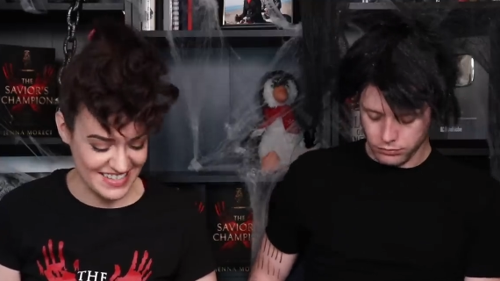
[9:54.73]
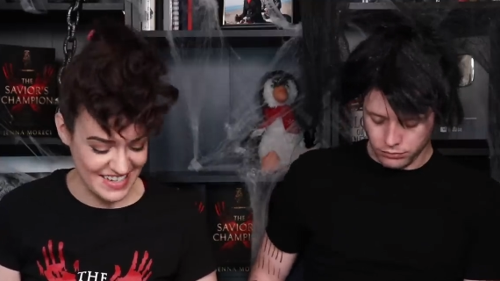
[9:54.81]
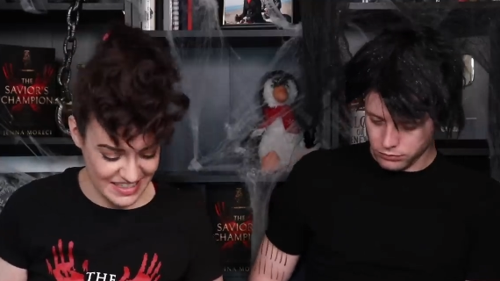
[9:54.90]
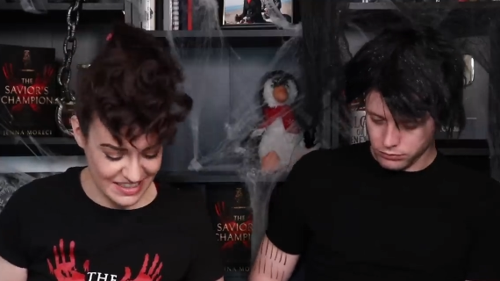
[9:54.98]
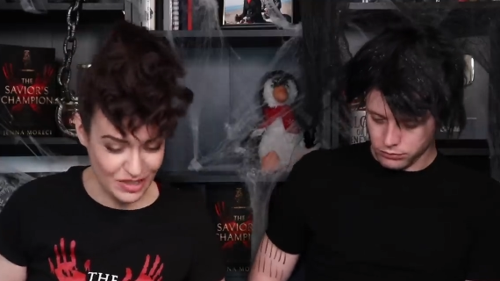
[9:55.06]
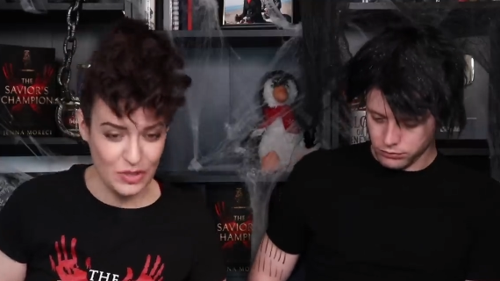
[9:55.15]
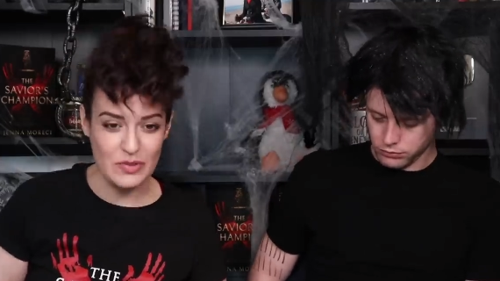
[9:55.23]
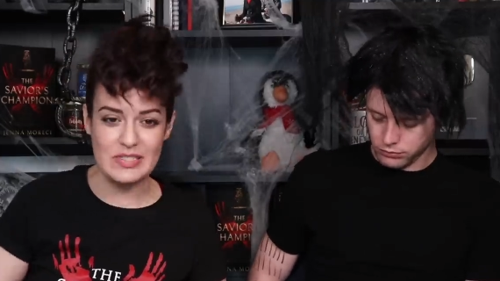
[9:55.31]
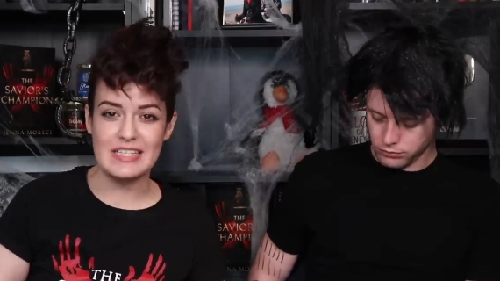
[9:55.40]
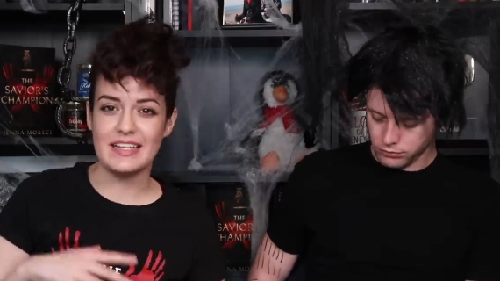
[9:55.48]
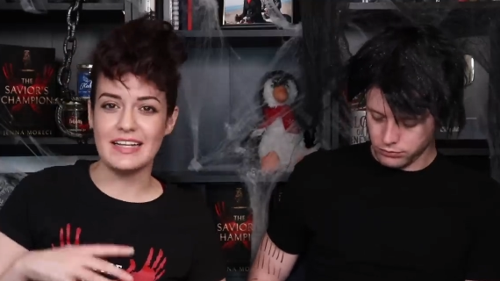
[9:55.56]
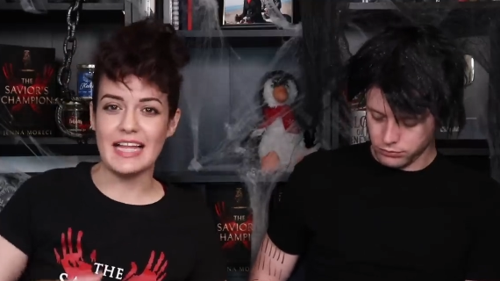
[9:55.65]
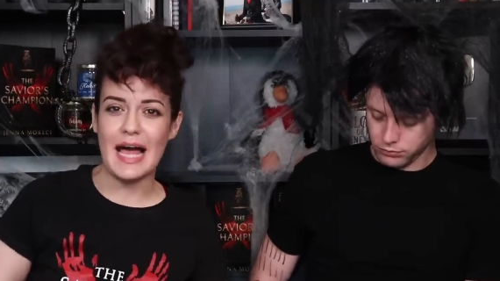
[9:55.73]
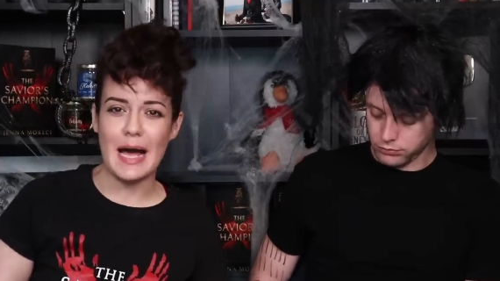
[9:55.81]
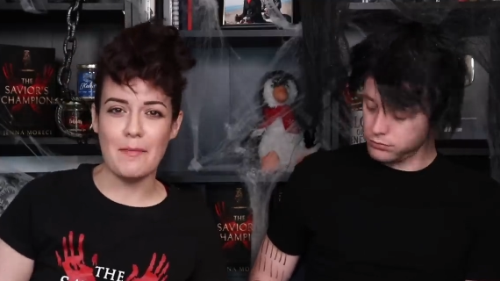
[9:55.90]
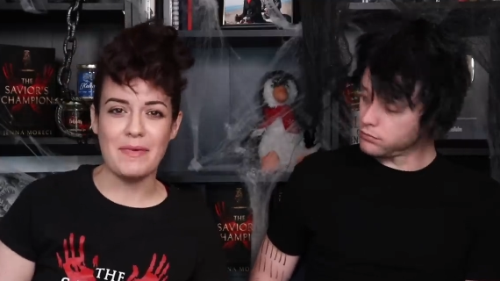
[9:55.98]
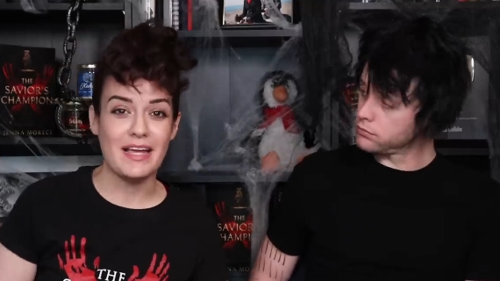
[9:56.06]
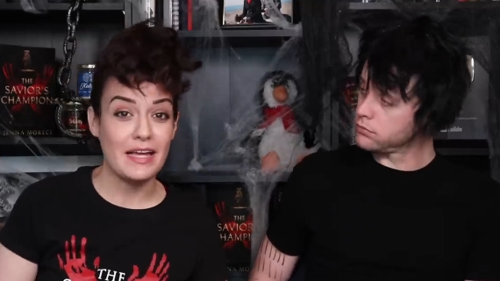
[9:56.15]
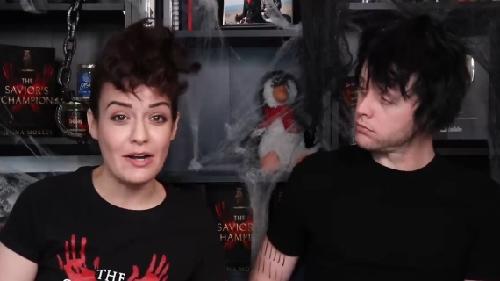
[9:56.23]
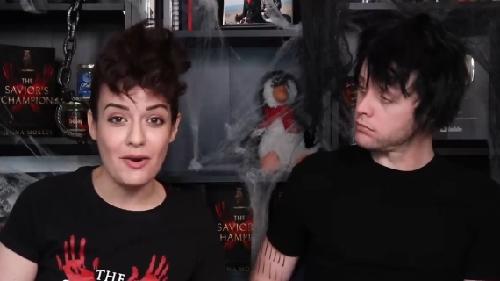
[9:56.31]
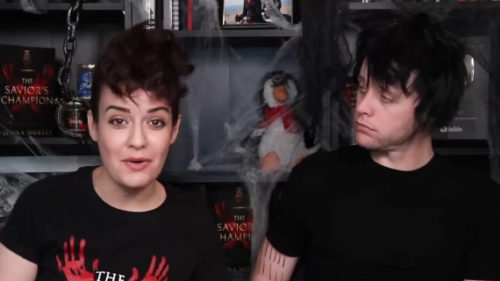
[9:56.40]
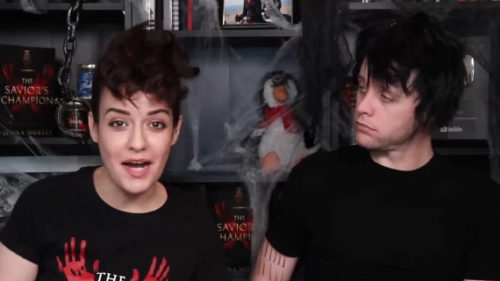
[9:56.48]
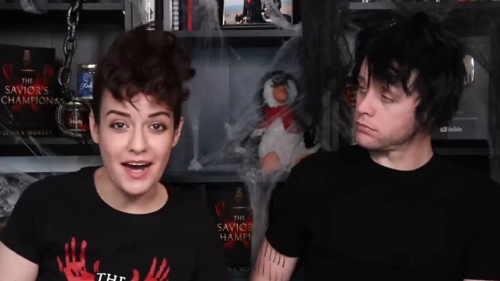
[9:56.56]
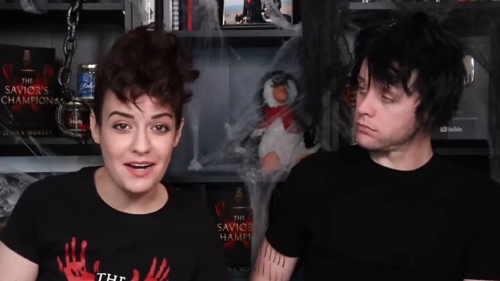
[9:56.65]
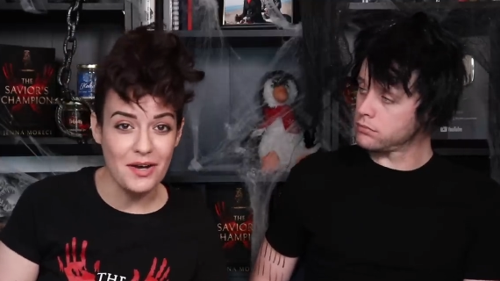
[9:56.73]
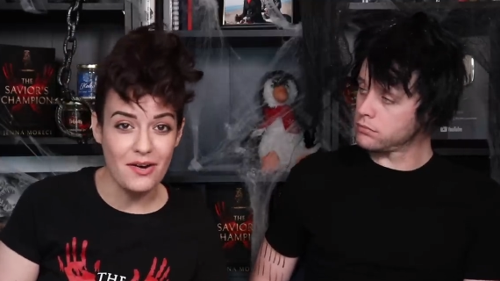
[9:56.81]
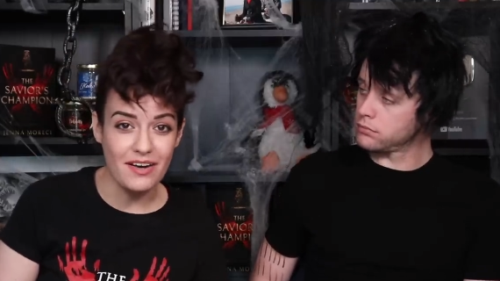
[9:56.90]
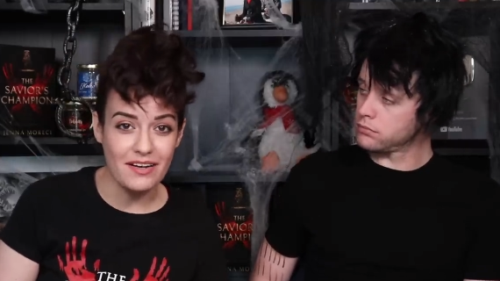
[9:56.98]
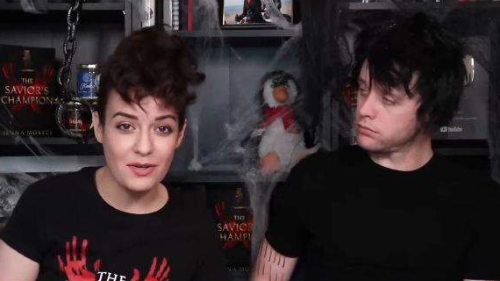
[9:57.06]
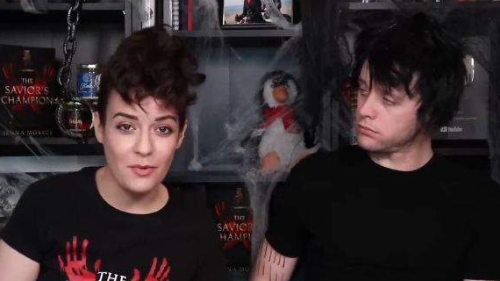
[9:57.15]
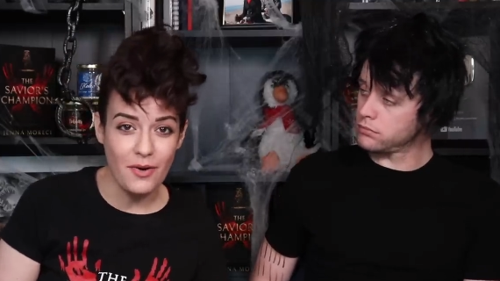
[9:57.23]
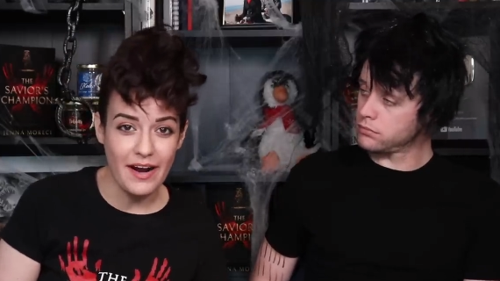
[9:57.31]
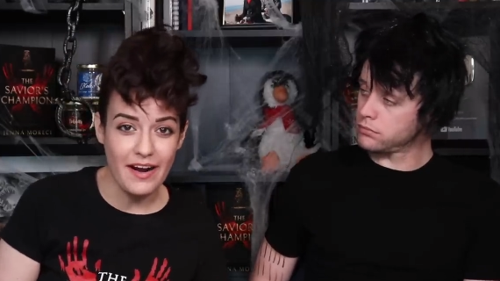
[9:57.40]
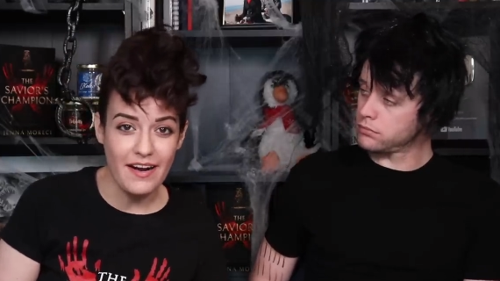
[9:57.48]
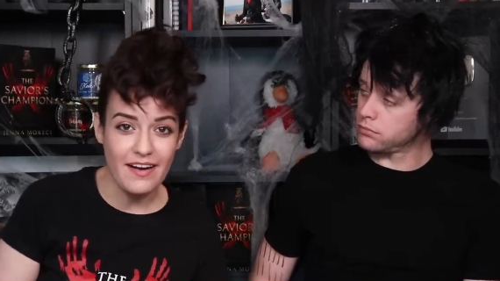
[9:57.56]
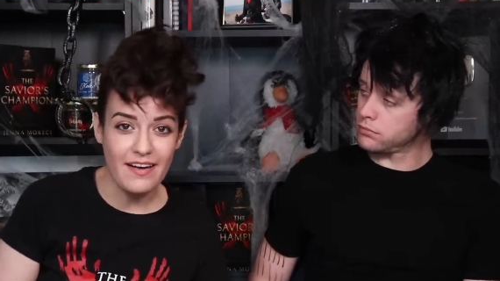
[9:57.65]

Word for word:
Speaker 1: It's loose in the lap. He don't got no underwear.